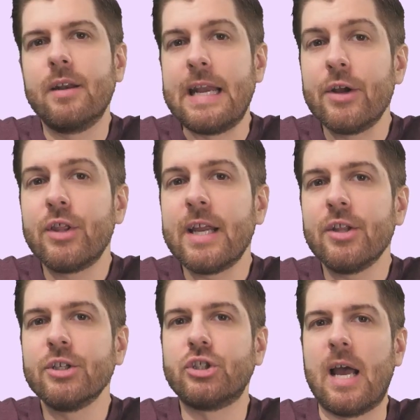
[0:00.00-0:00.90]
Near the end of
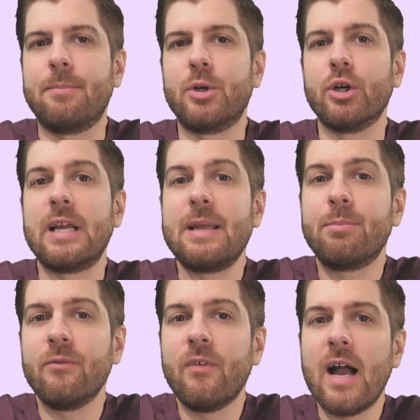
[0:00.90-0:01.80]
the chapter, he
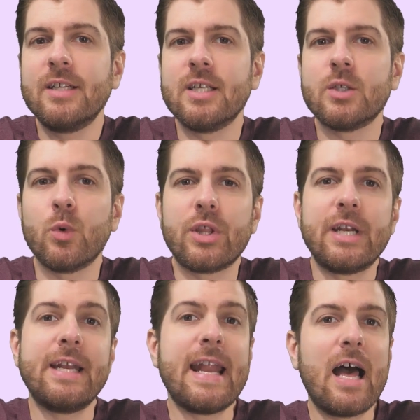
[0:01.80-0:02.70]
provides us with an
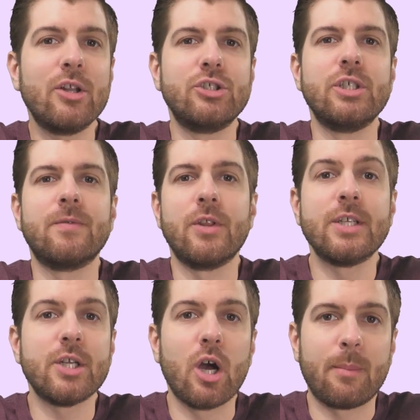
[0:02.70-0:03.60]
analogy for the
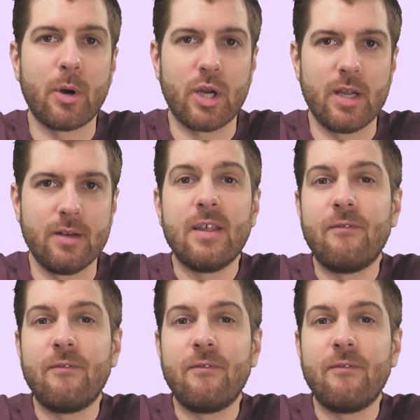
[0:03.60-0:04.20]
stock market, the